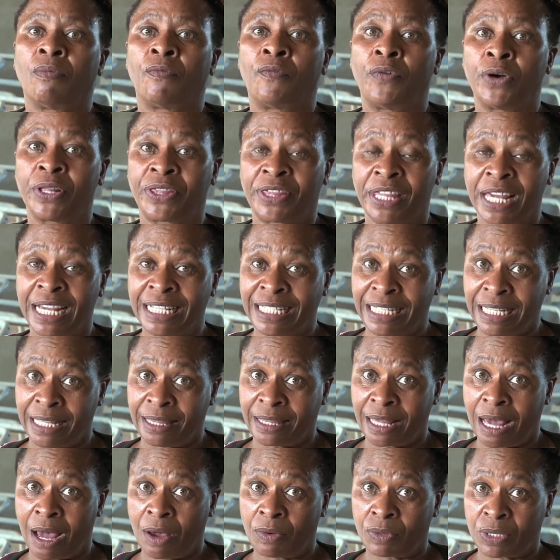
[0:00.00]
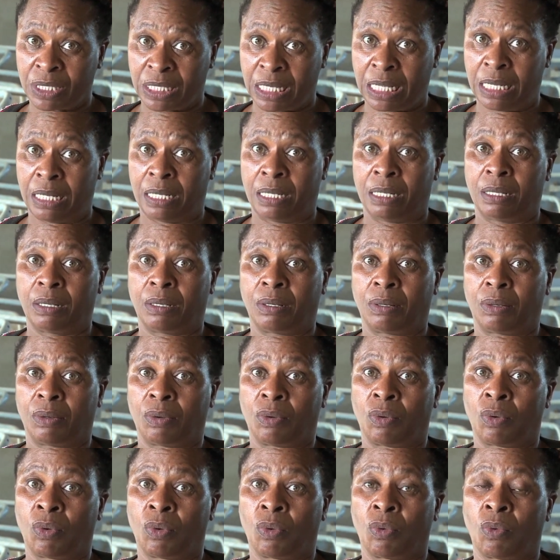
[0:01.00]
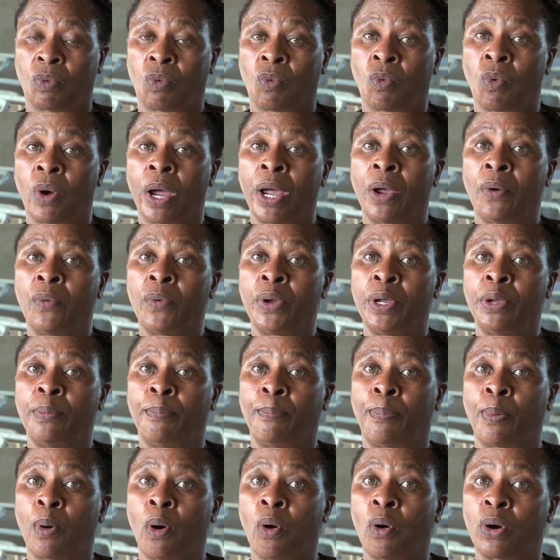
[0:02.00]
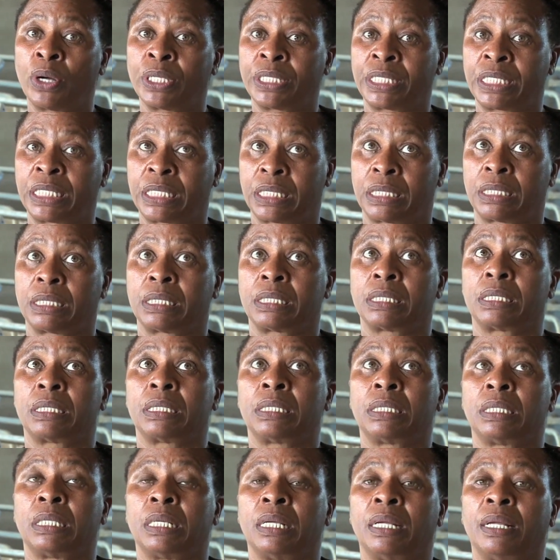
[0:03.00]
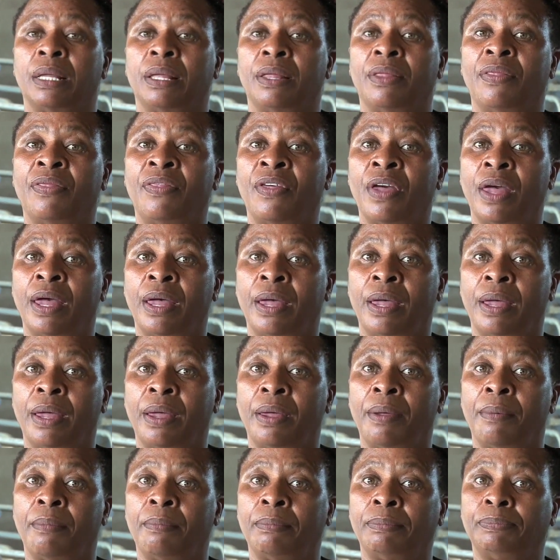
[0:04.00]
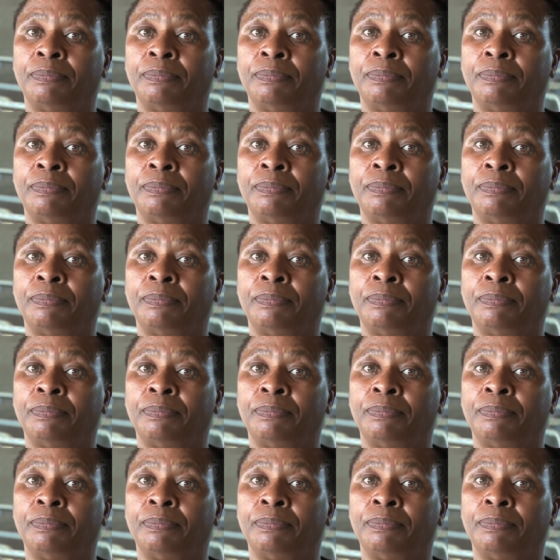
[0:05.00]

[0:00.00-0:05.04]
for 30000 where we bought the